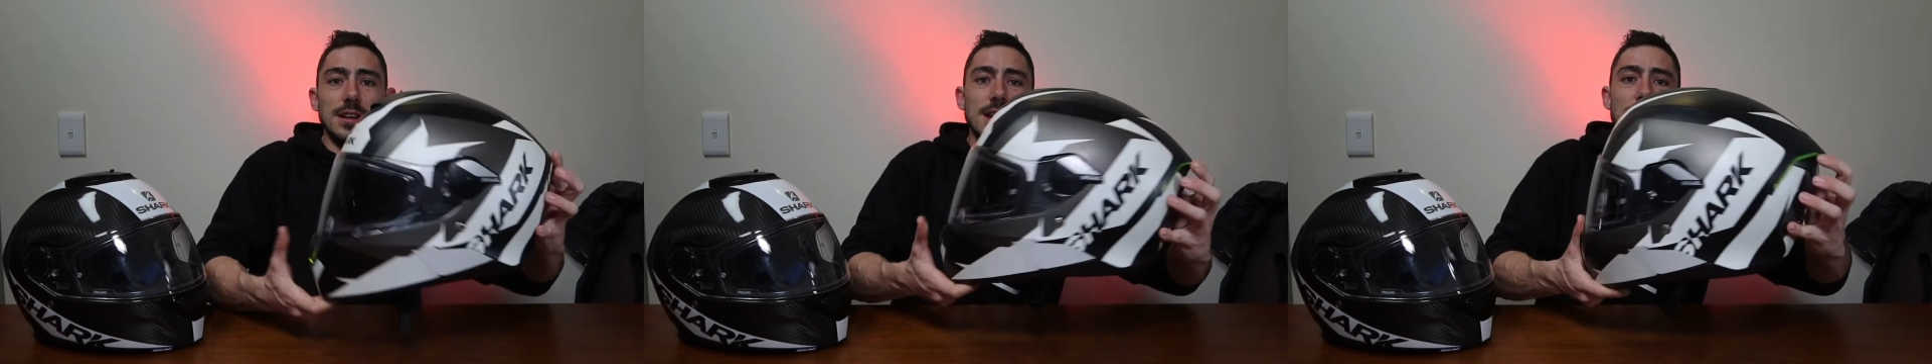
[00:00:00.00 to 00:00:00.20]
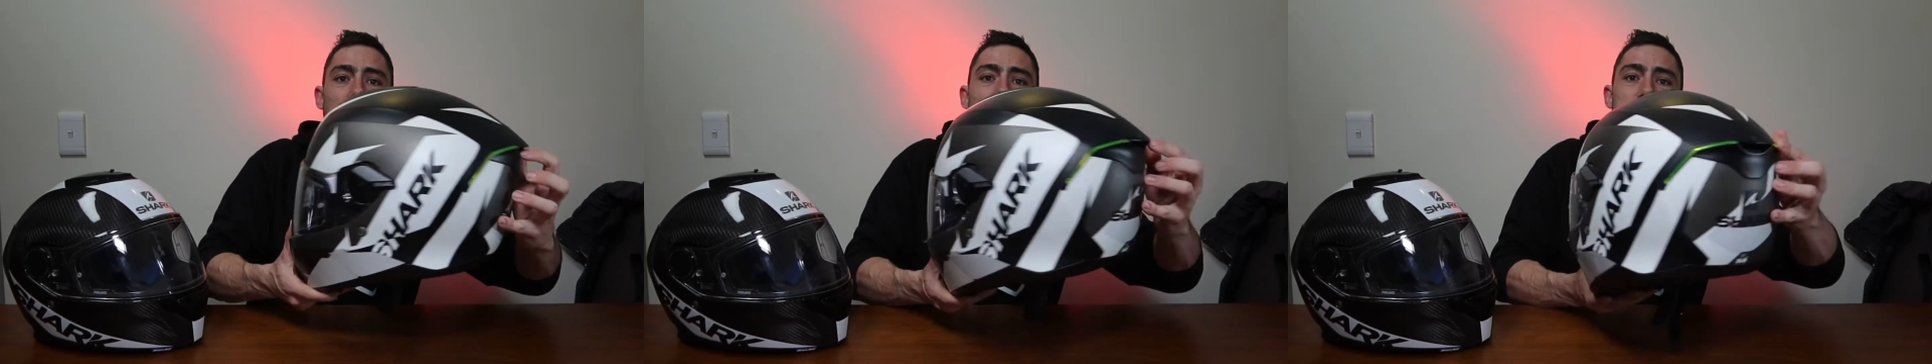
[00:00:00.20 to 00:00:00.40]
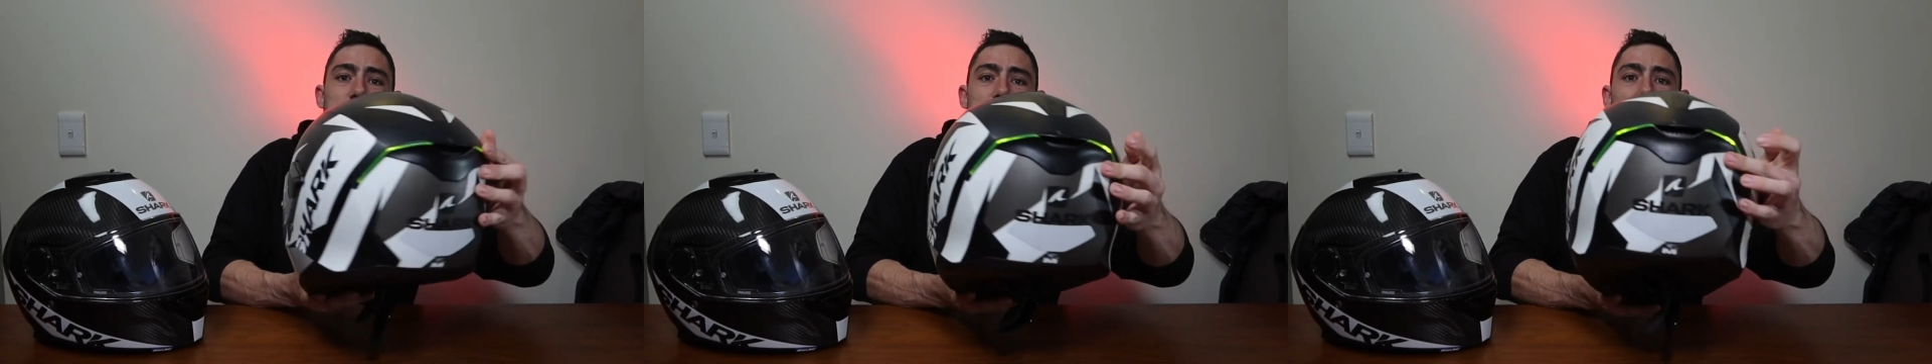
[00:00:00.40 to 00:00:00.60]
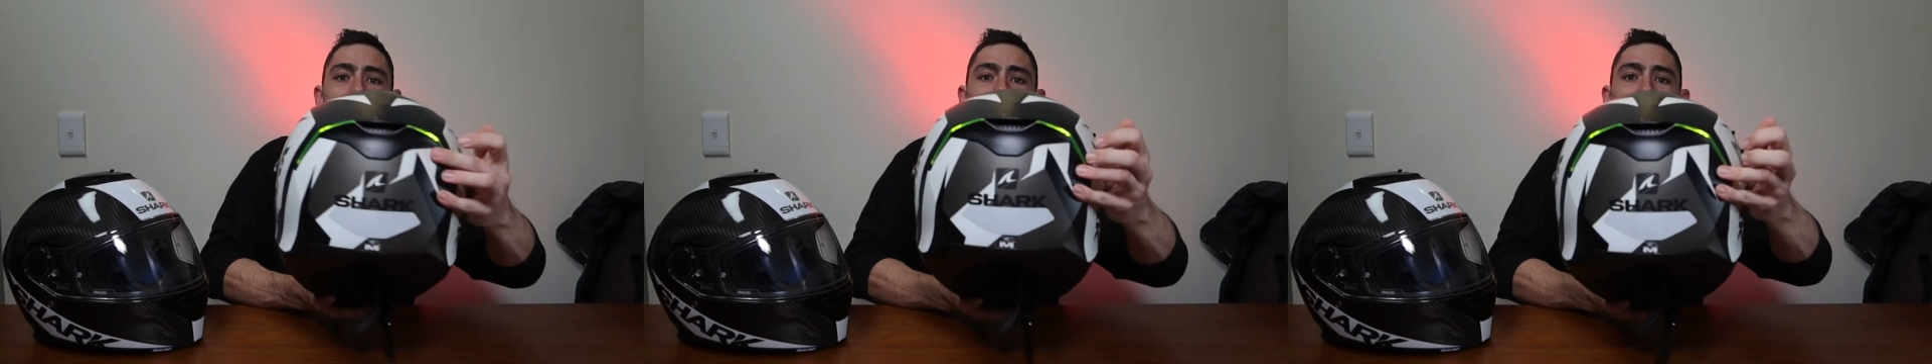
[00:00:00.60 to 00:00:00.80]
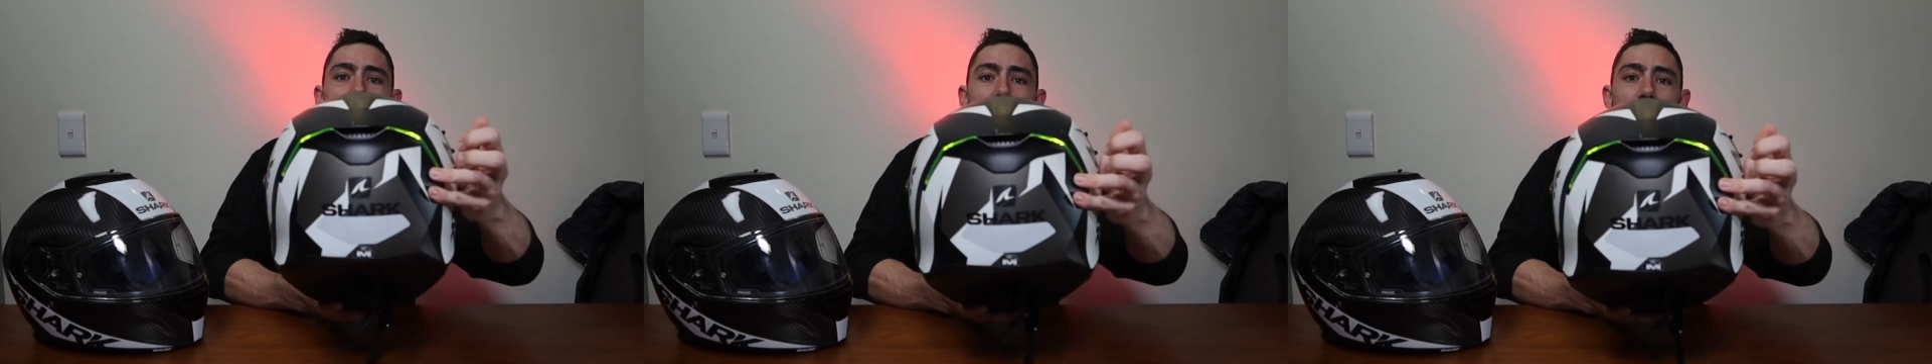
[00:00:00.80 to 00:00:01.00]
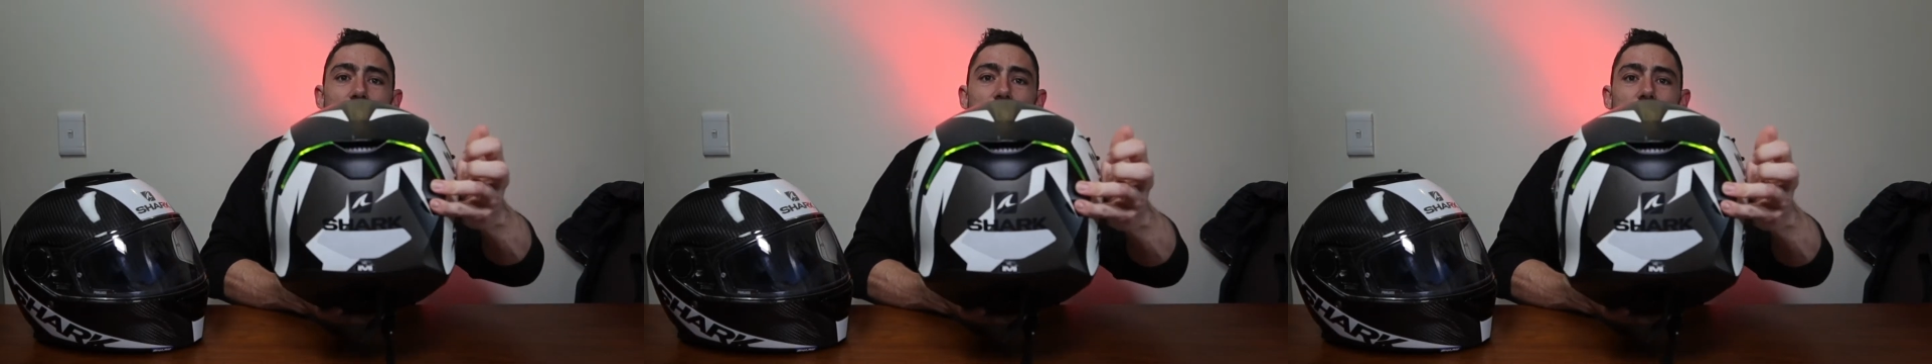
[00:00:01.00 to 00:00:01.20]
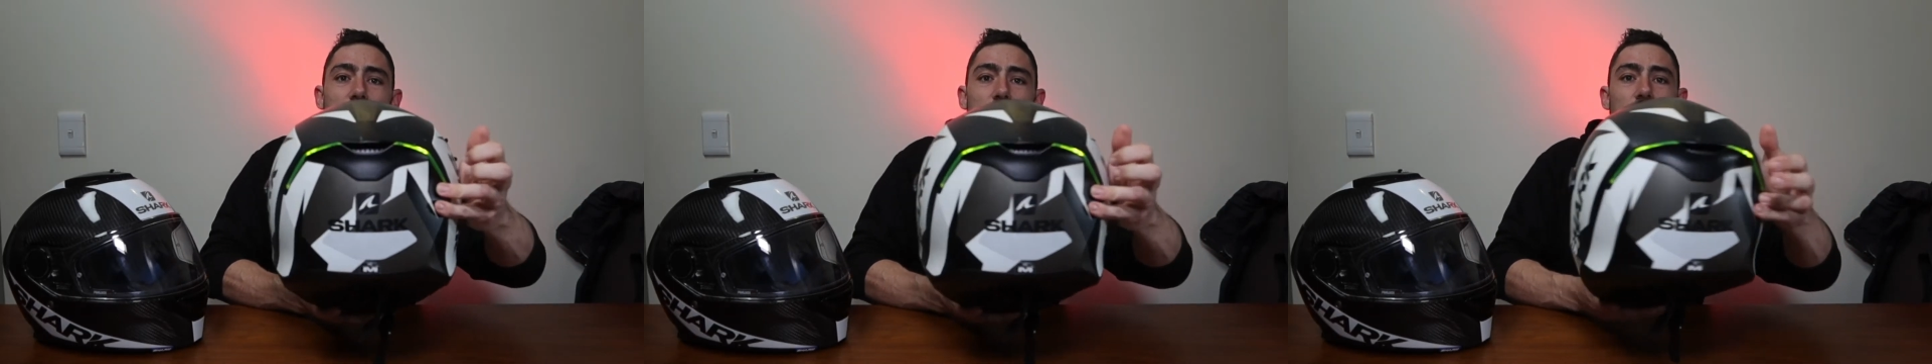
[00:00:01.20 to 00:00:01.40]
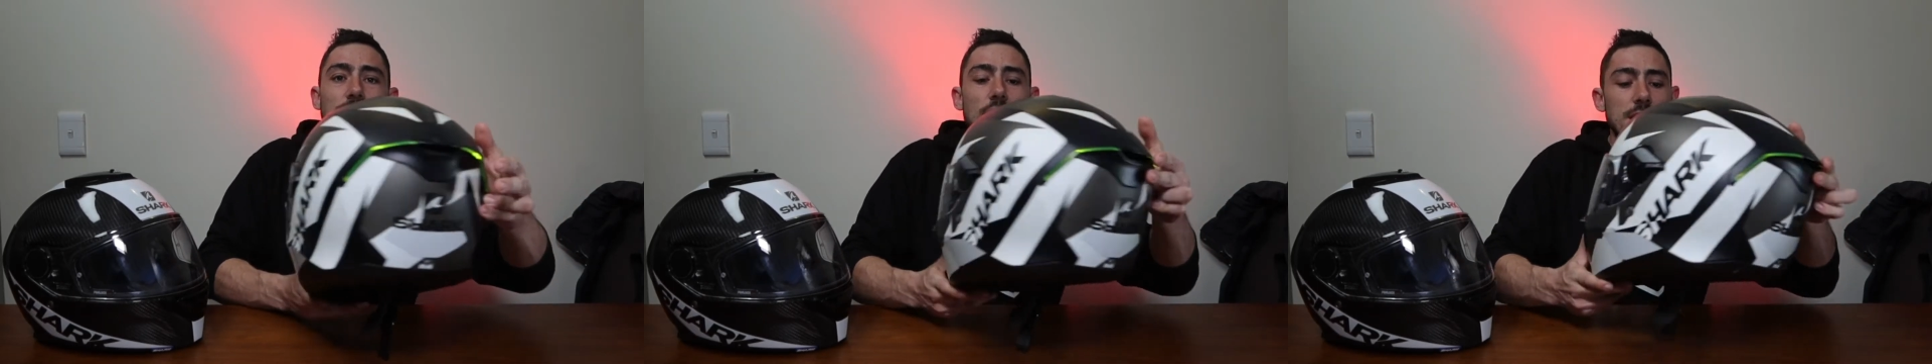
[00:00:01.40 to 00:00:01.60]
lights in the back and in
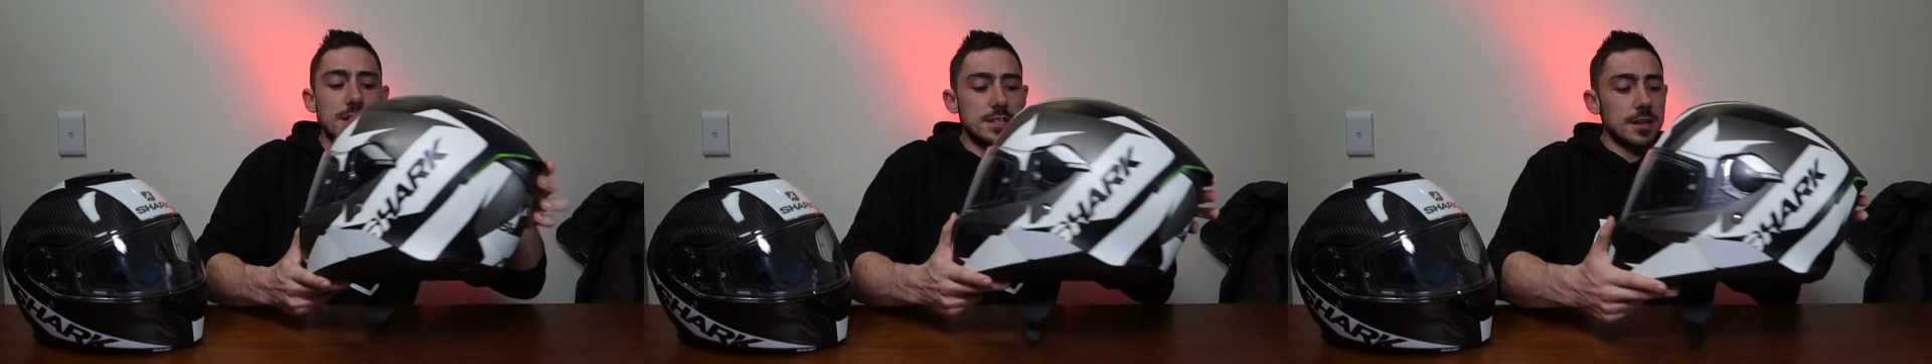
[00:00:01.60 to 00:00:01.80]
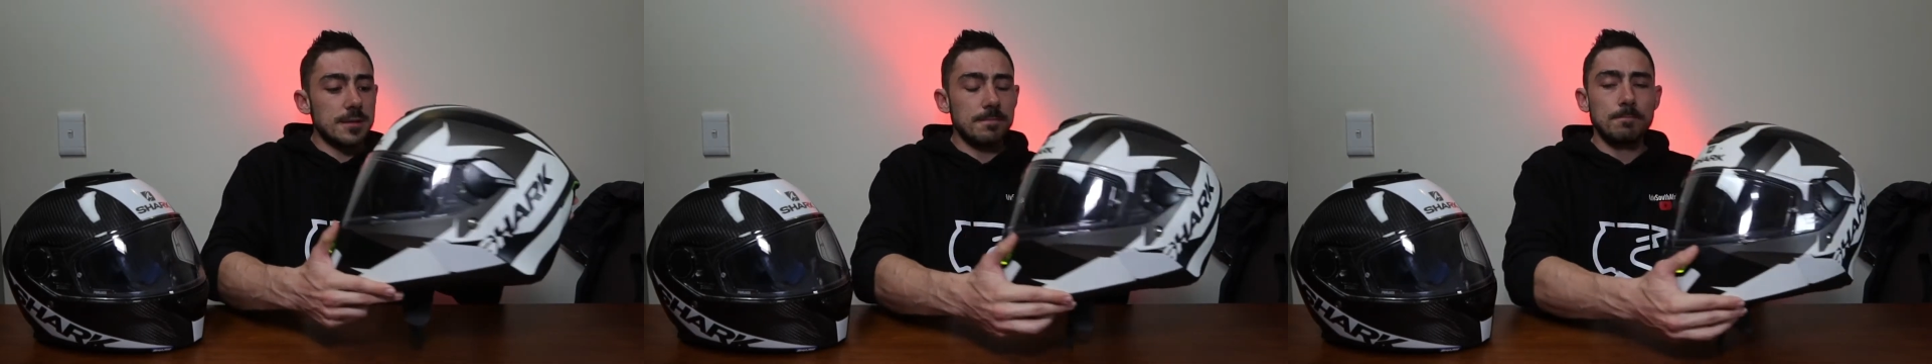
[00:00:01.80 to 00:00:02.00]
the front.